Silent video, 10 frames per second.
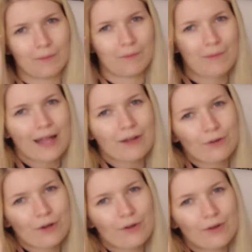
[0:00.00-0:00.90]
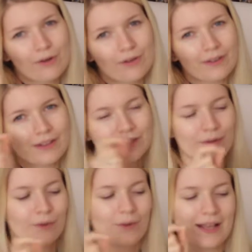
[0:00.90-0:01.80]
micro,
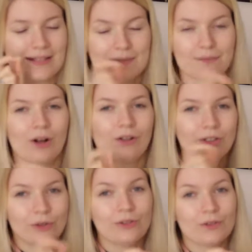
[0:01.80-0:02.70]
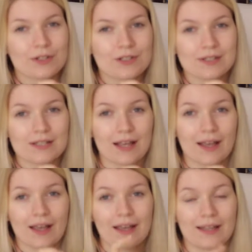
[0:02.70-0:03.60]
so a small universe
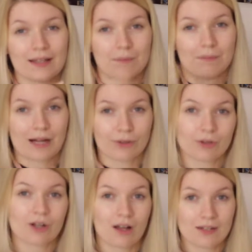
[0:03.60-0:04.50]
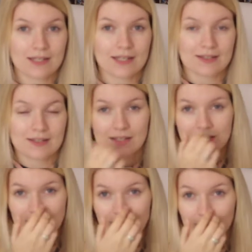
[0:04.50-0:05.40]
in a macro context,
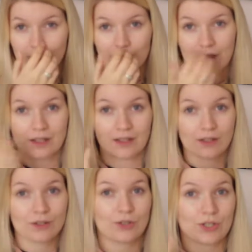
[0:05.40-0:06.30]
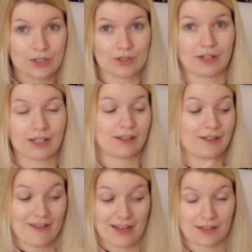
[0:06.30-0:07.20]
so in a huge historical
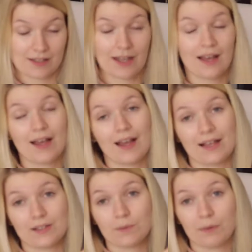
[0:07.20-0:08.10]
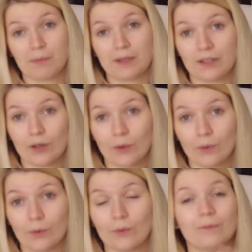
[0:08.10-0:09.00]
event. As you probably
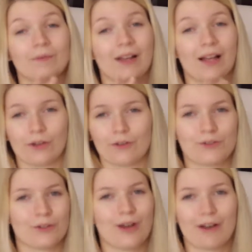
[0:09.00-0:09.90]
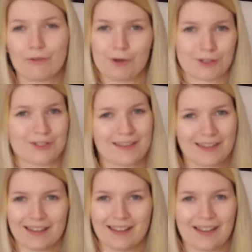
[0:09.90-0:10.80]
know, a lot of you have watched
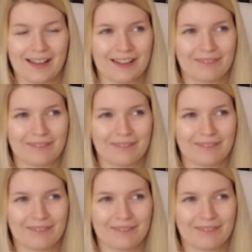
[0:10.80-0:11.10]
the